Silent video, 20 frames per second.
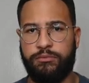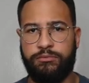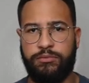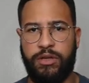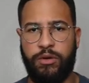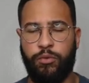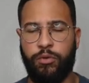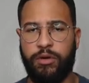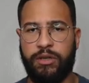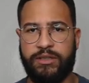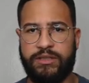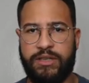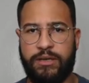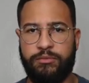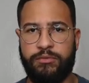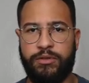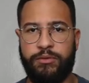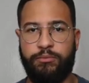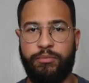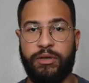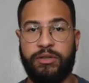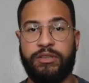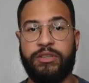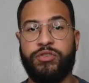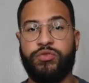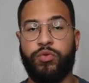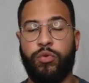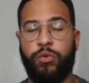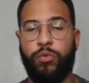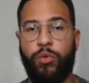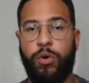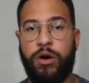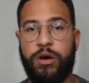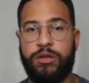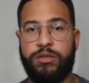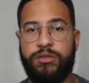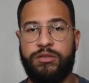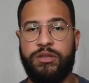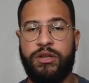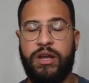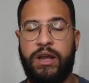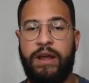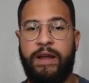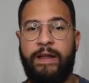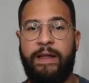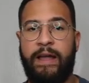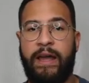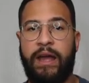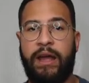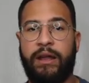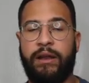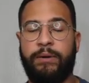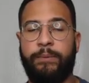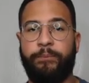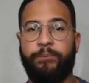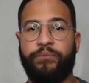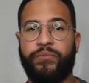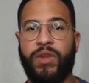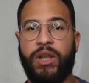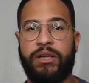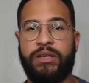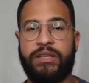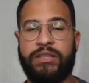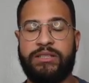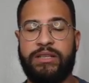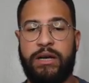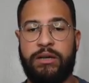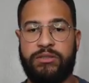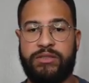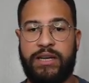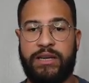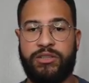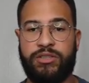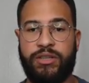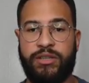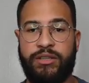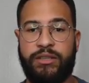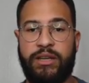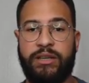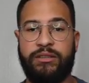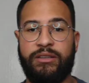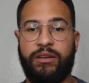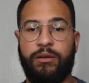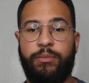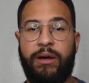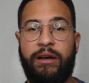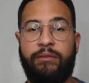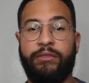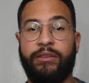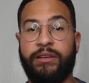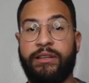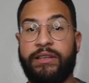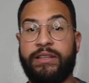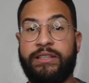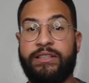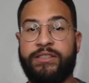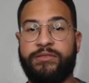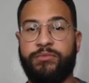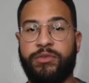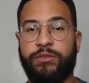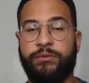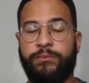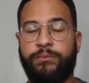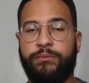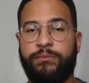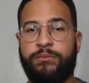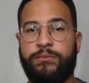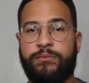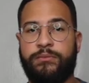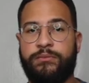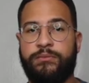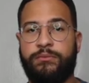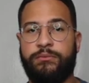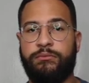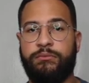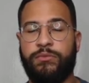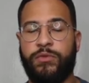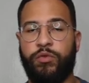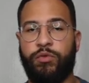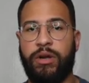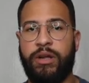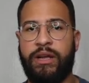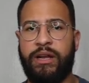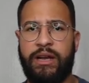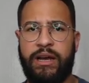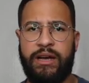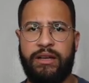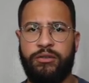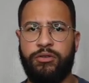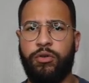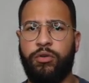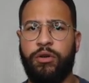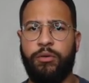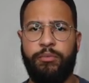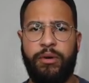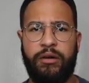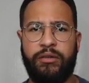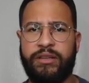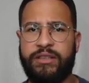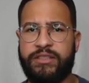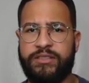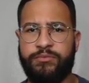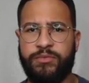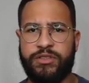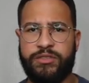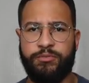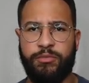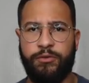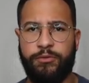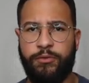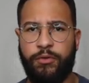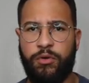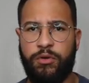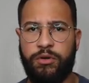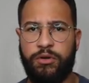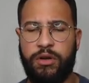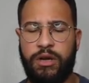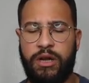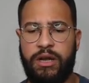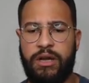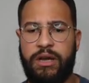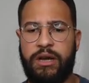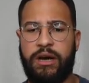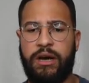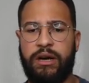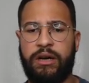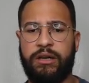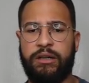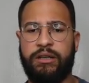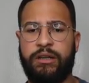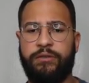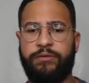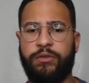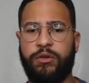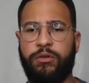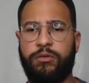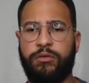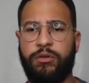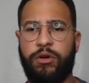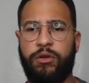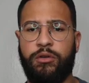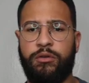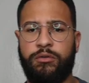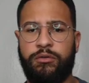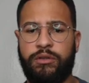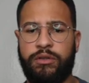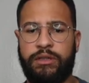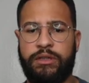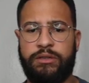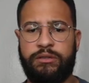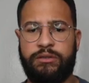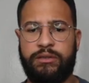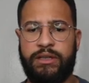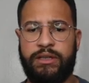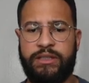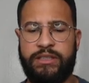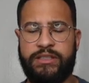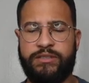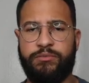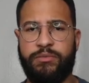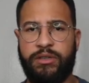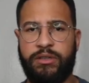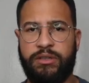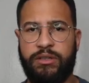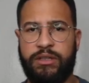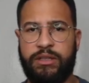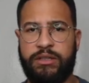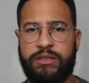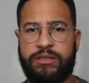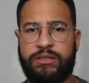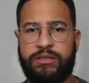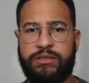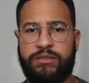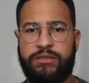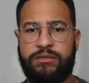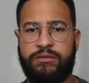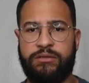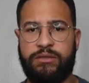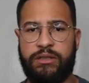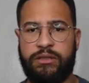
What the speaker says: they weren't accepted, but this one was. And this house actually ended up having an easement, right? And I had known about easements before. If you don't know, an easement is